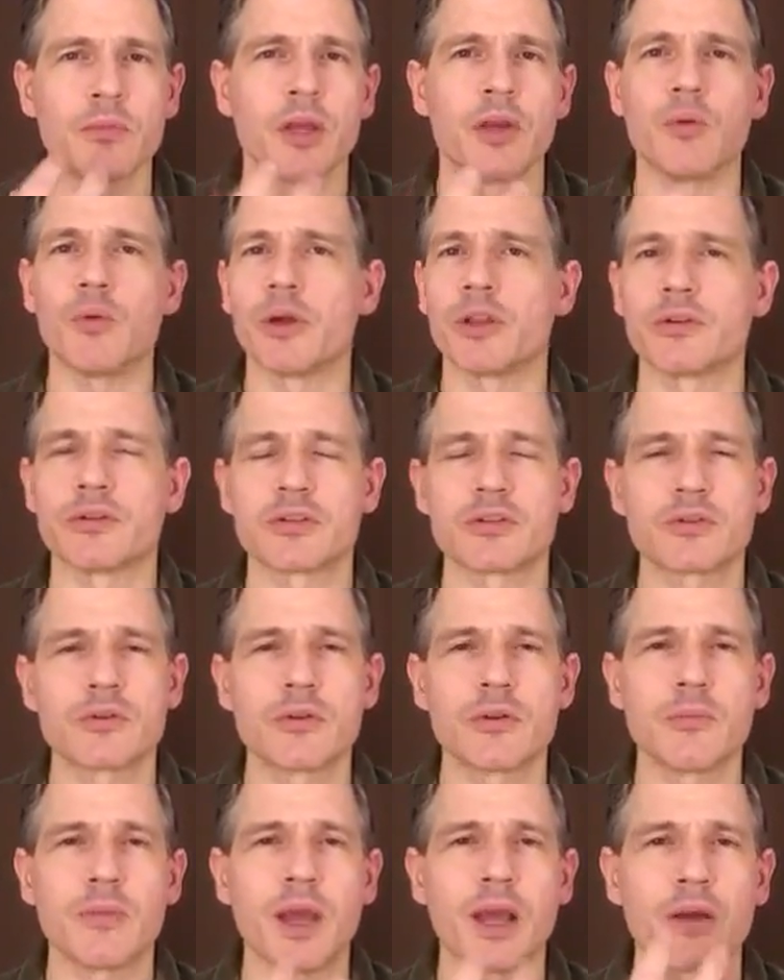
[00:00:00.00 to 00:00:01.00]
and whether it's
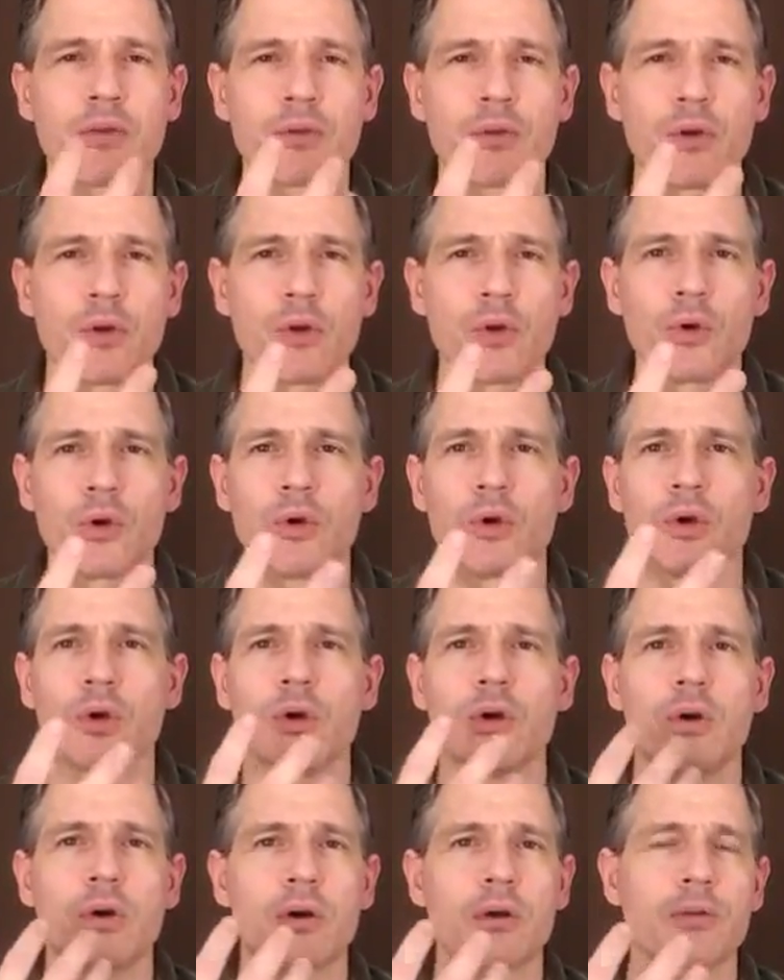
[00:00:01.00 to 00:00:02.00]
through the mouth
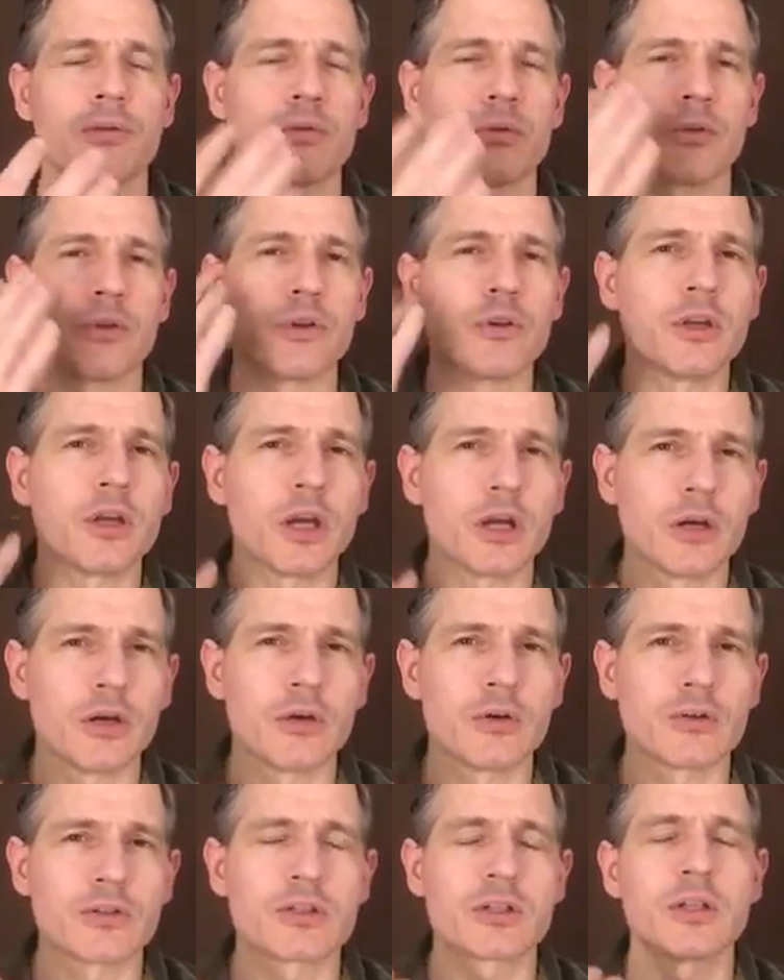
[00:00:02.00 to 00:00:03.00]
or through the
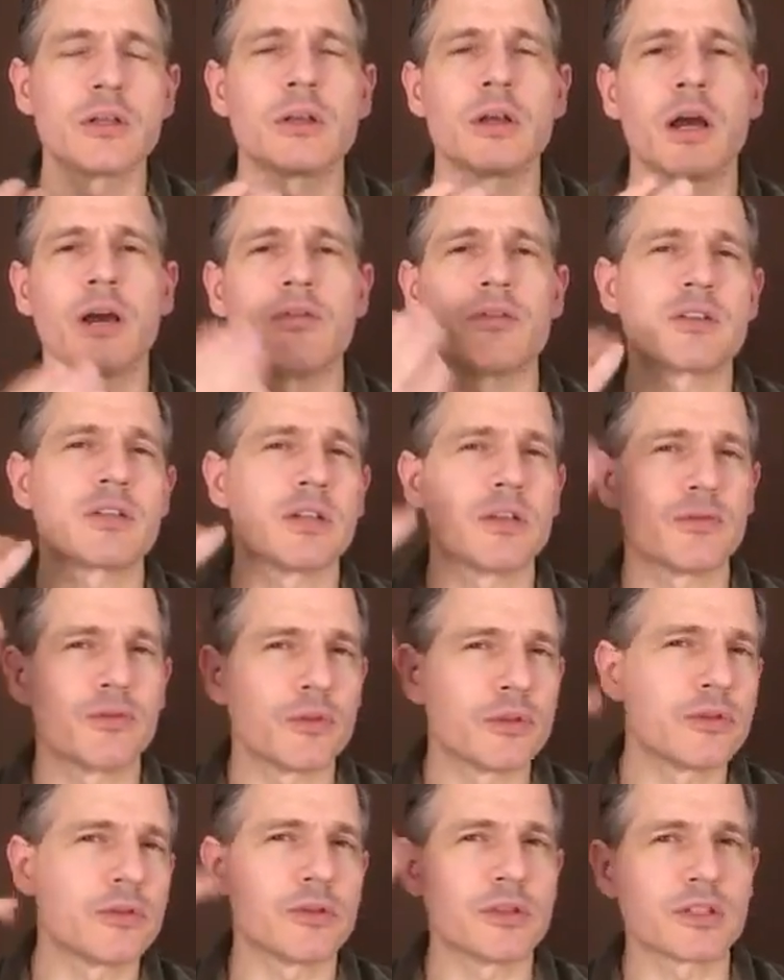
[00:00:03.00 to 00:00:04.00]
nose, obviously
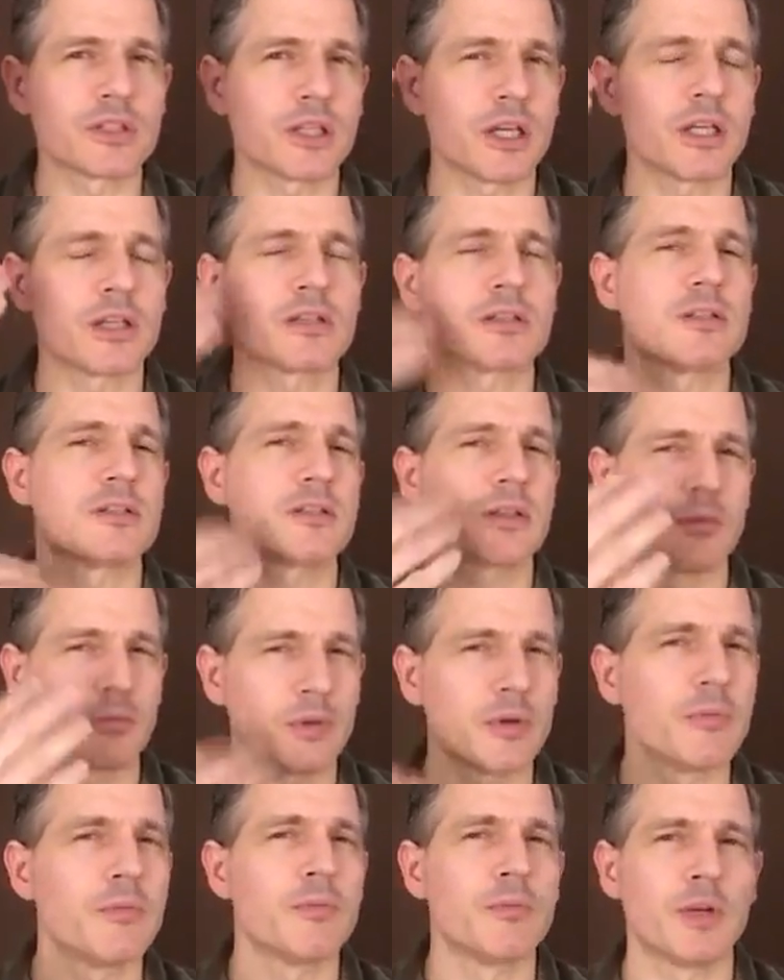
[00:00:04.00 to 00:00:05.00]
if we're doing sinuses, it's going
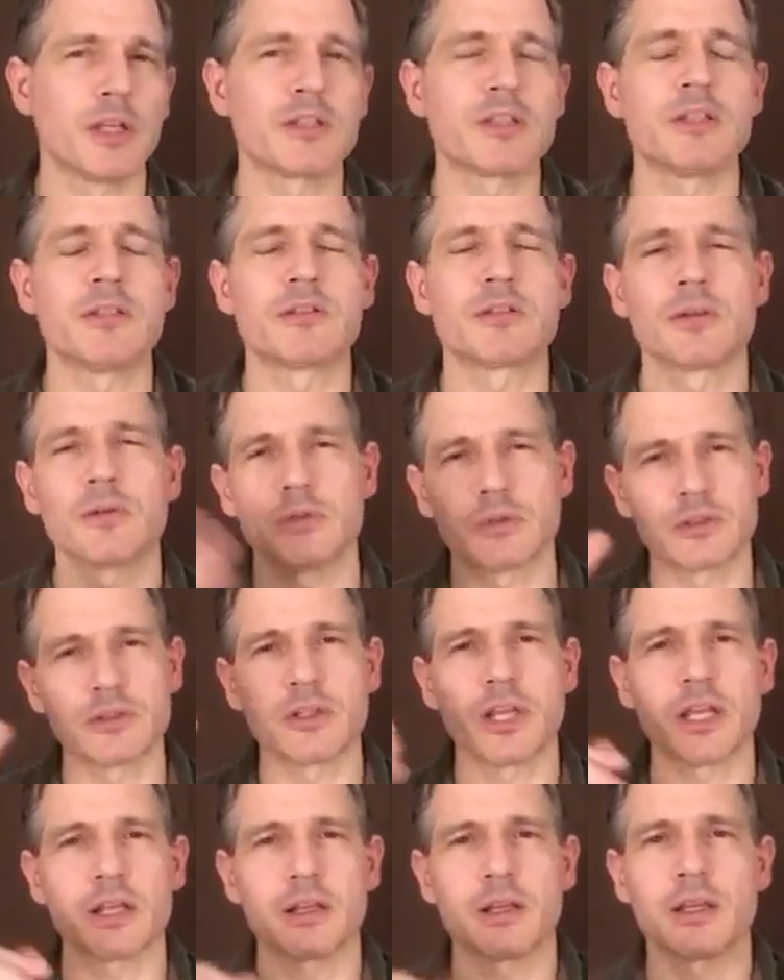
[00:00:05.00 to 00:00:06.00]
to be much easier. We'll
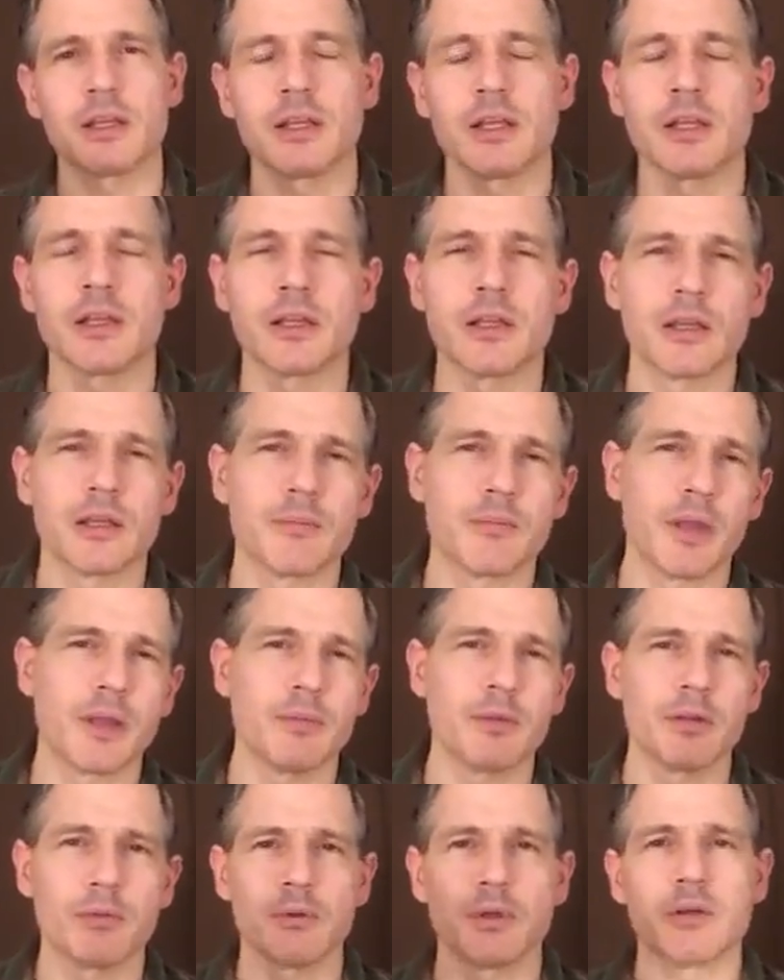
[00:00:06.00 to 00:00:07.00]
do that, and
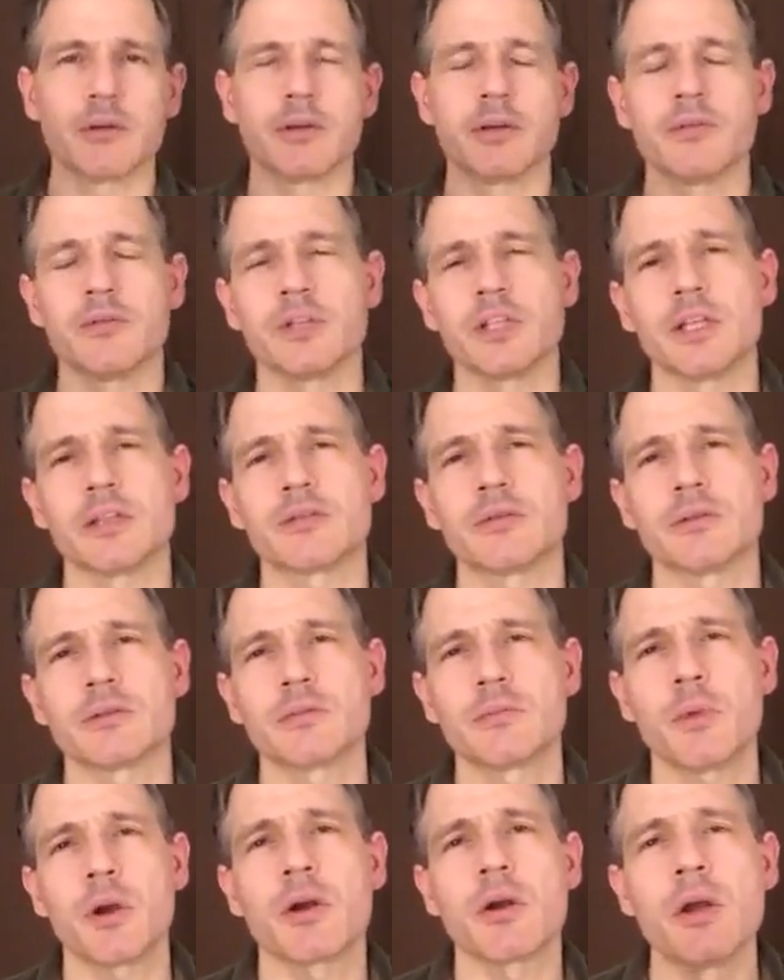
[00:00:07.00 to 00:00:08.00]
maybe we'll even get to it
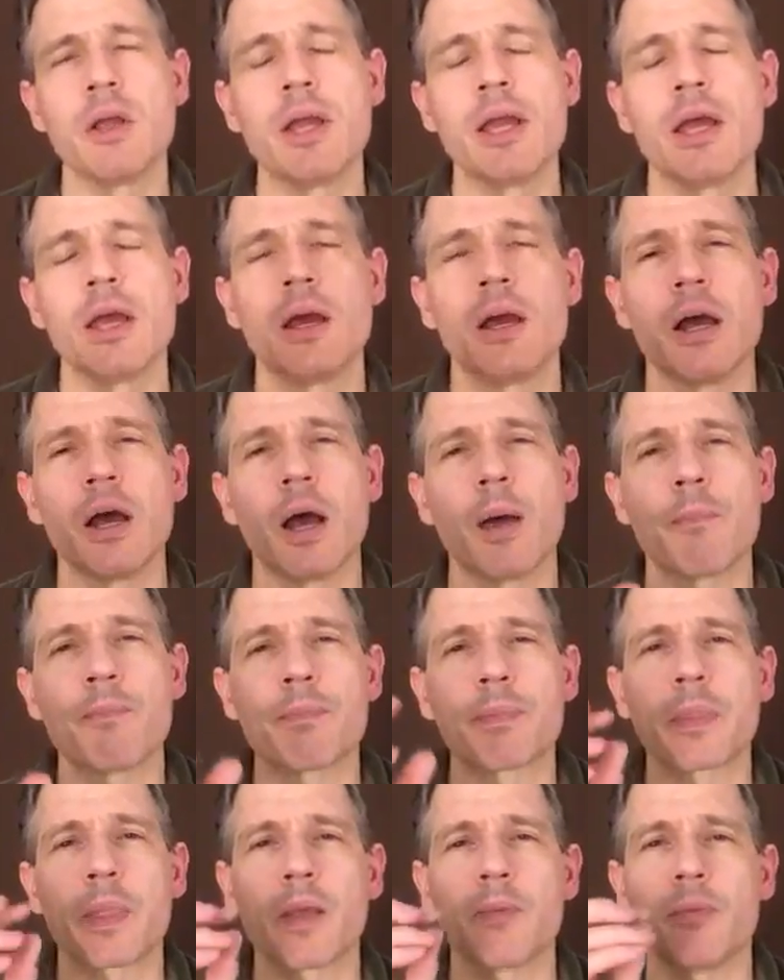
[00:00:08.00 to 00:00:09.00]
tomorrow.
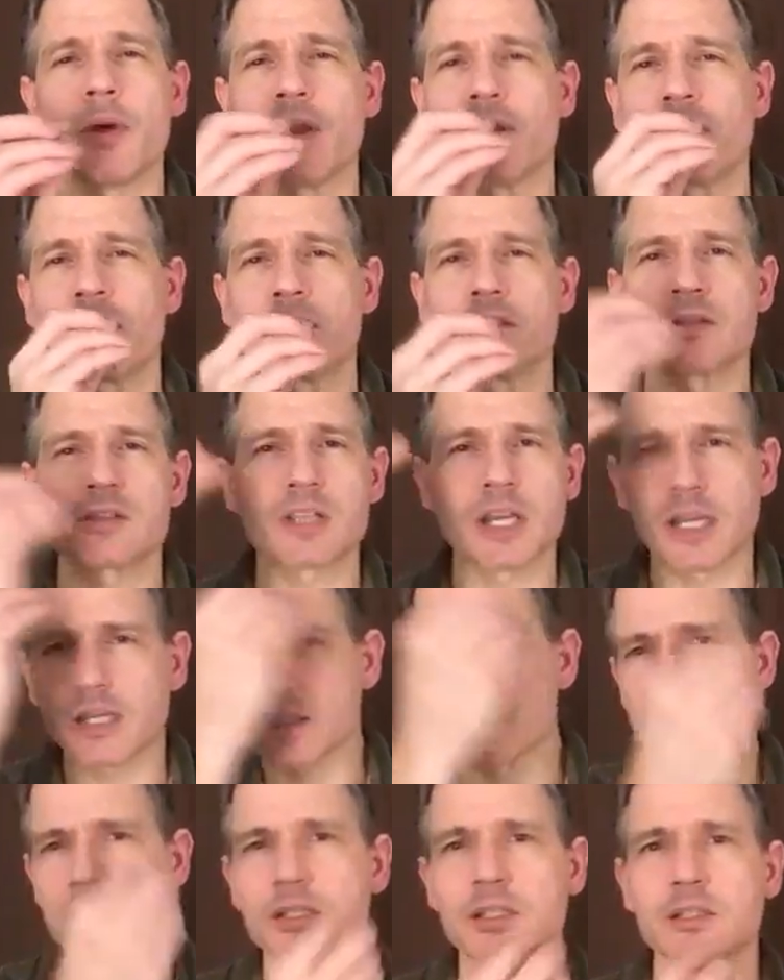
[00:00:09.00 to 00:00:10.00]
But the
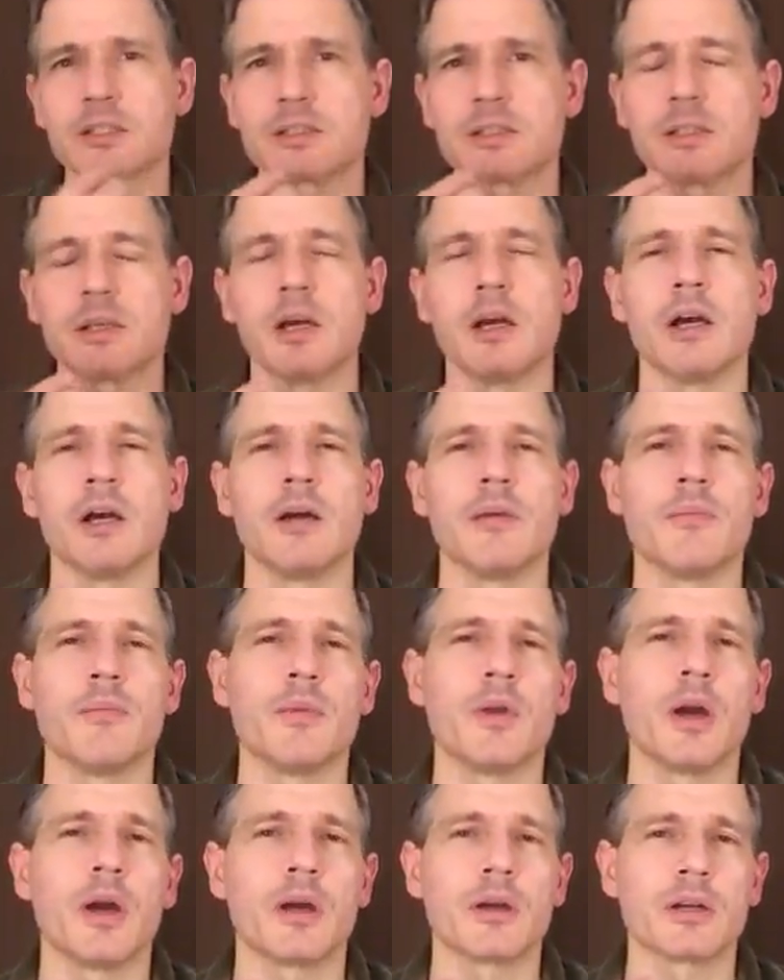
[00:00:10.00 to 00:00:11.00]
sinuses are
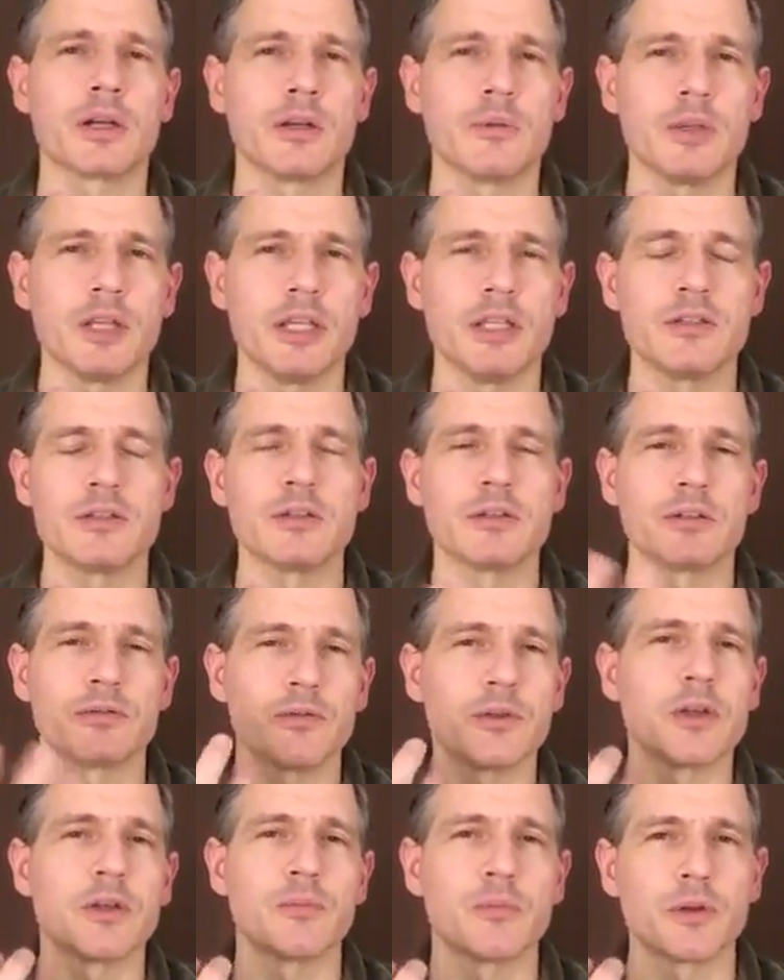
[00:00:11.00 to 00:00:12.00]
going to be easier
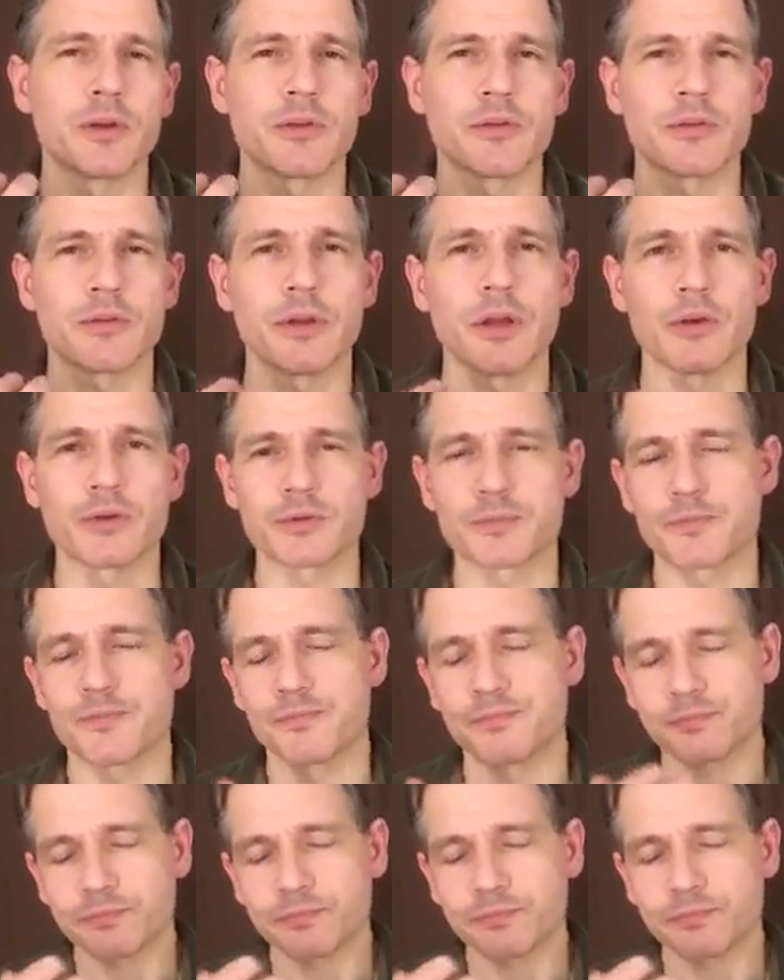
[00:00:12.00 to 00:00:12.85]
if we can breathe through the nose.